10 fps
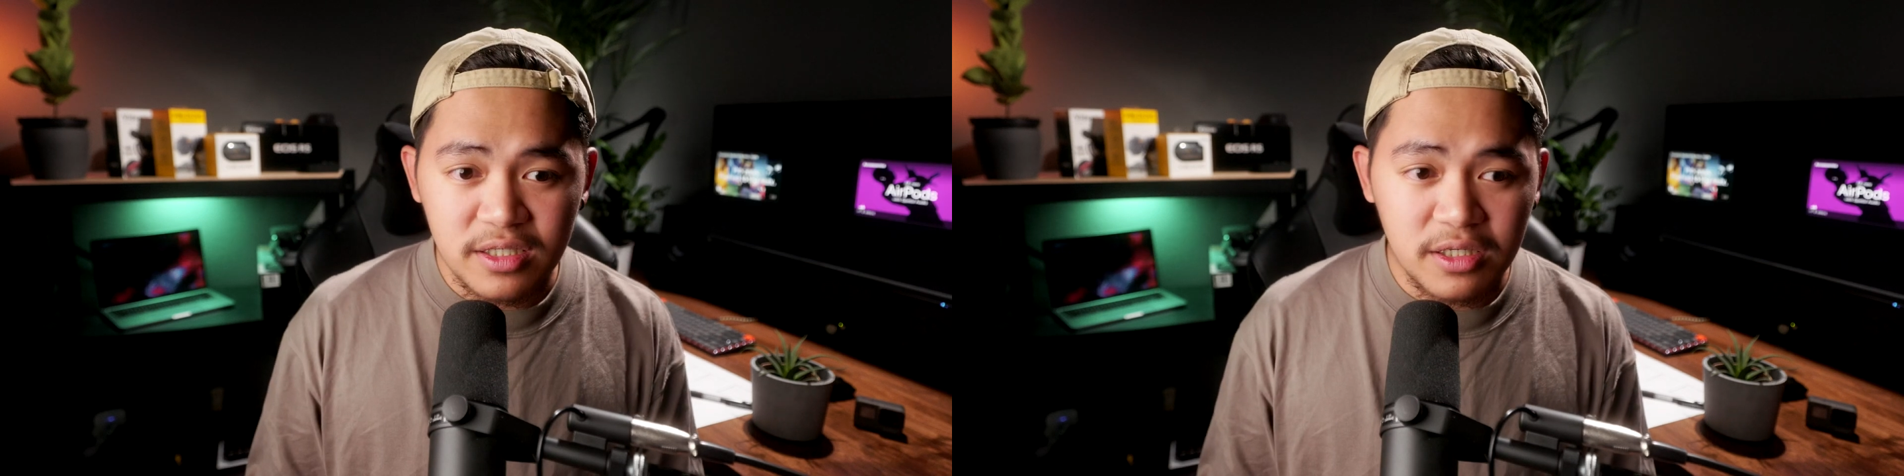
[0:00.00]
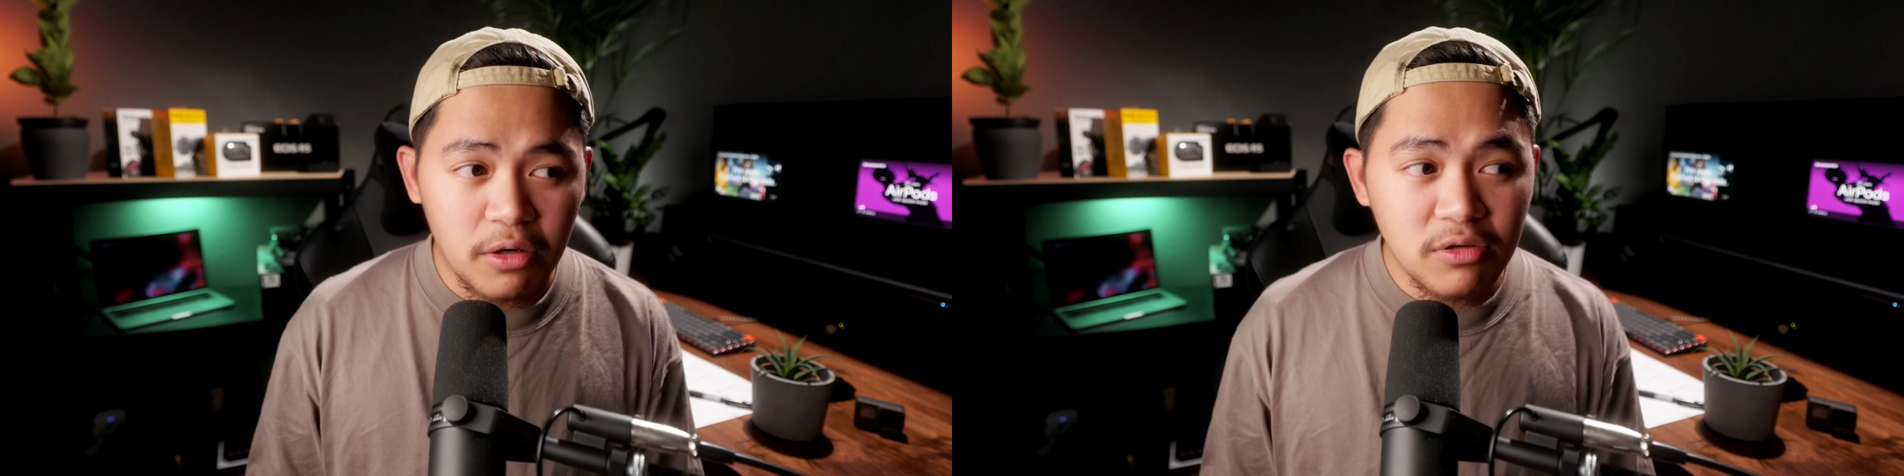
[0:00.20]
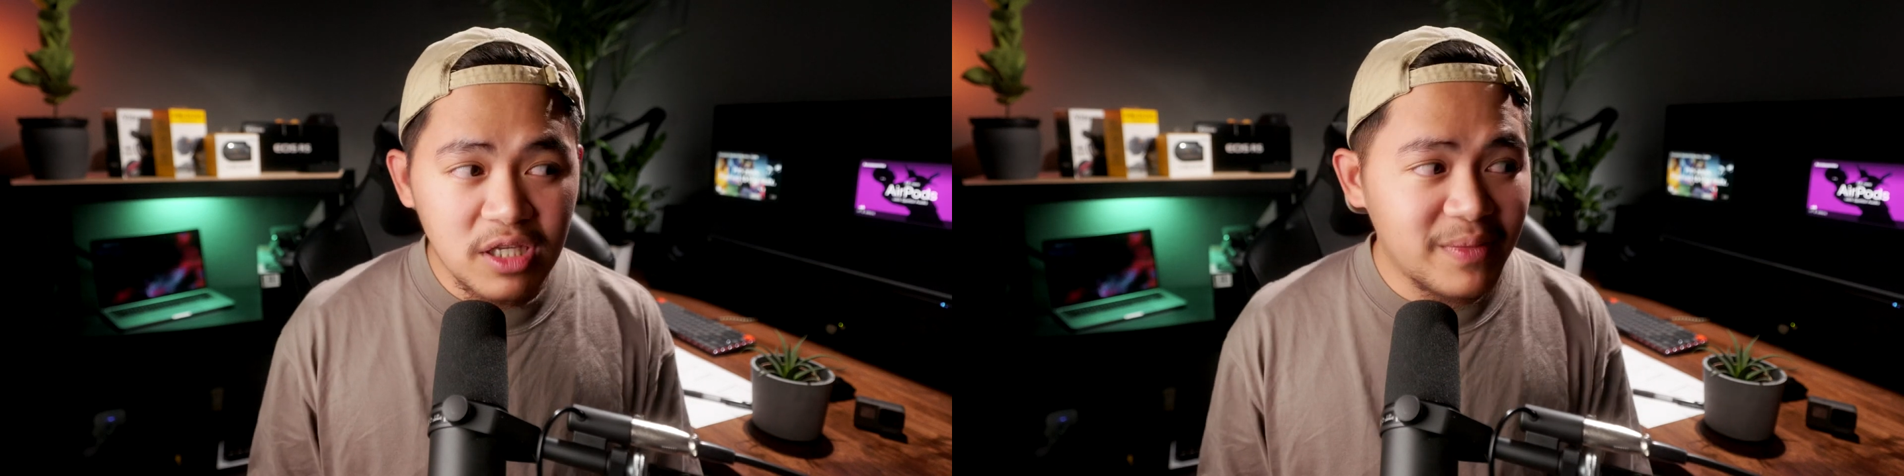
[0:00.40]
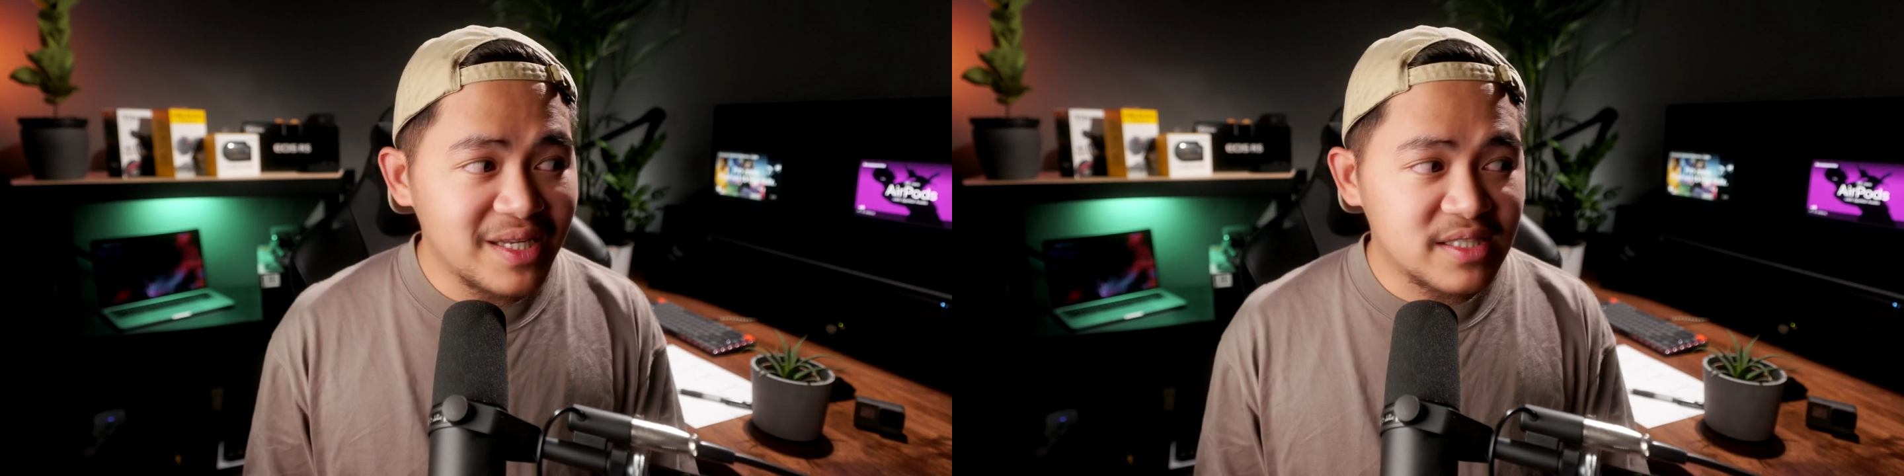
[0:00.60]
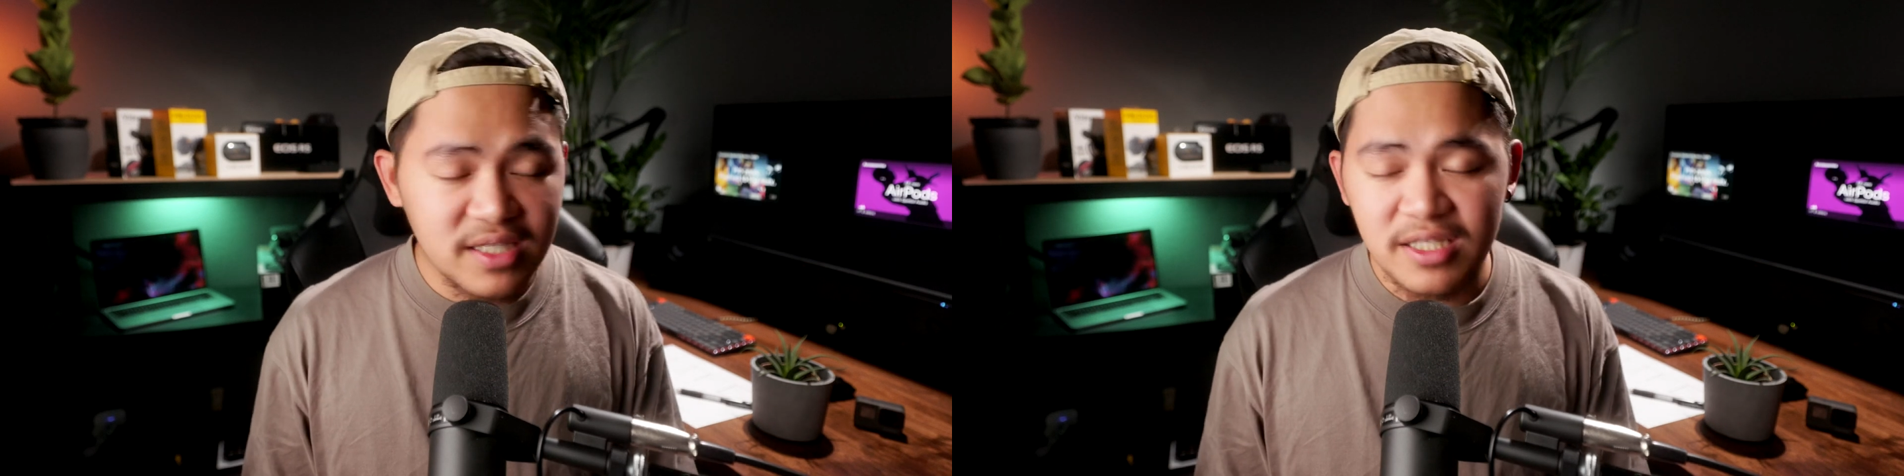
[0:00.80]
and it only
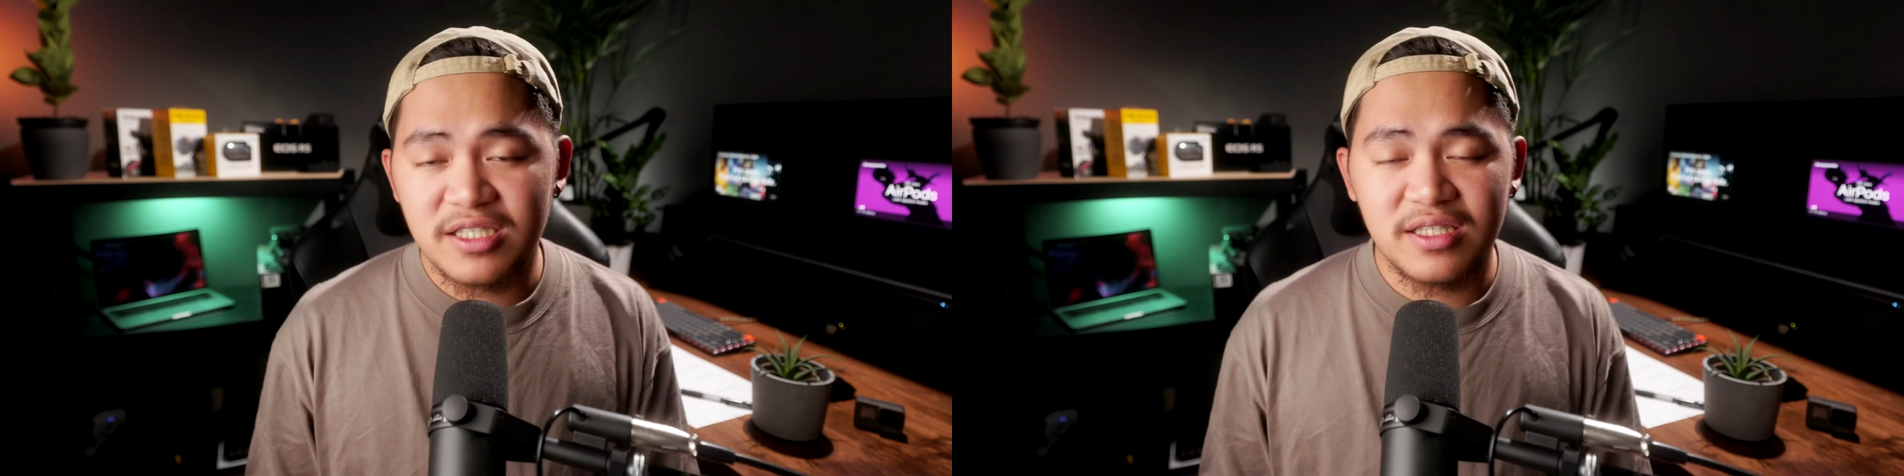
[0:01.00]
made sense